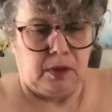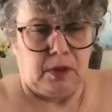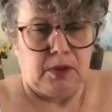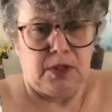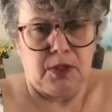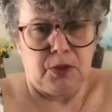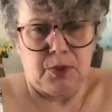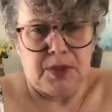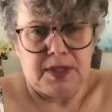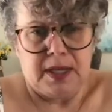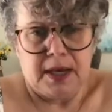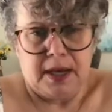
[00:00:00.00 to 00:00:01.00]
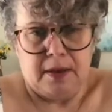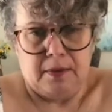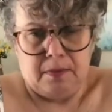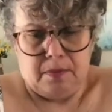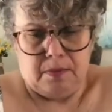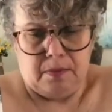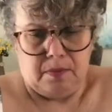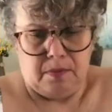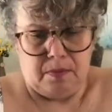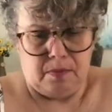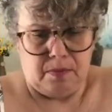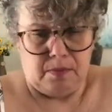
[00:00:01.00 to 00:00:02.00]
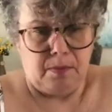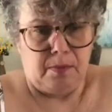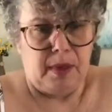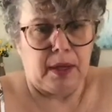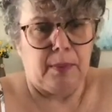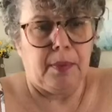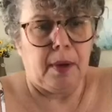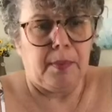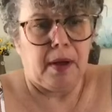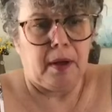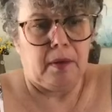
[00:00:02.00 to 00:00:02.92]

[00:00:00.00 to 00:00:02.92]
Just twist that out. Make it pop out.